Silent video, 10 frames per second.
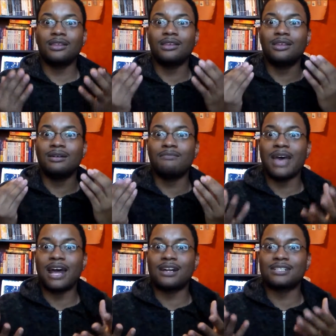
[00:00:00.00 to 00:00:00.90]
the
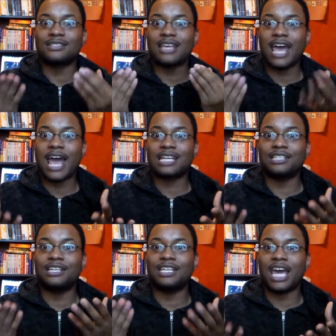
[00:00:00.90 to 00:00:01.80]
managers
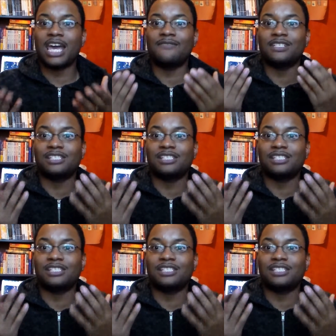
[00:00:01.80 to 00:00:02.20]
actually gave a